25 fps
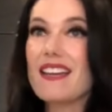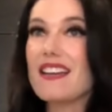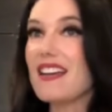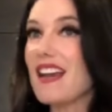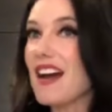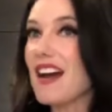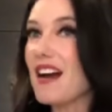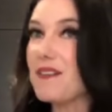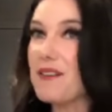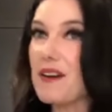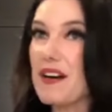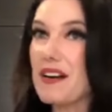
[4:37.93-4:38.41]

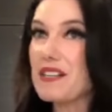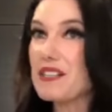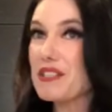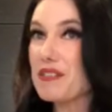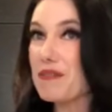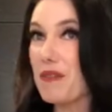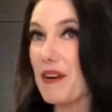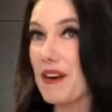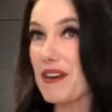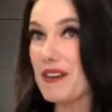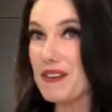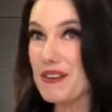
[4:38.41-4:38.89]
Now on
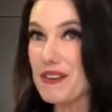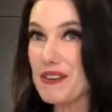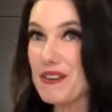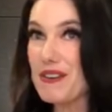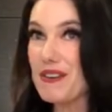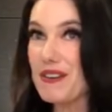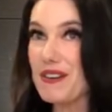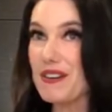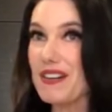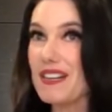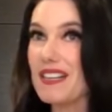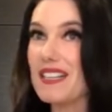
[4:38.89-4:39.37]
to our New
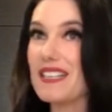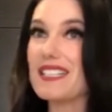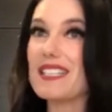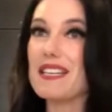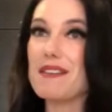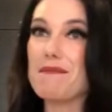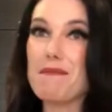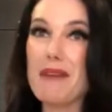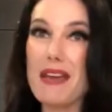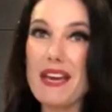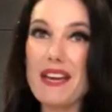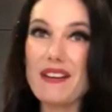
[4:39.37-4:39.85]
York
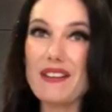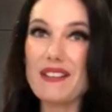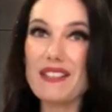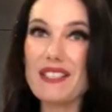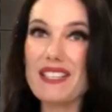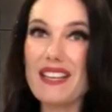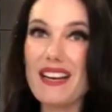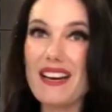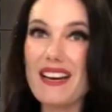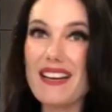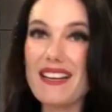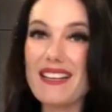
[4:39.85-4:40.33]
tomato
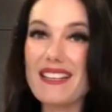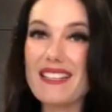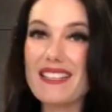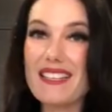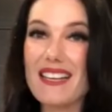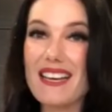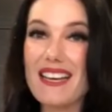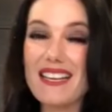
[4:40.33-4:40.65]
sauce.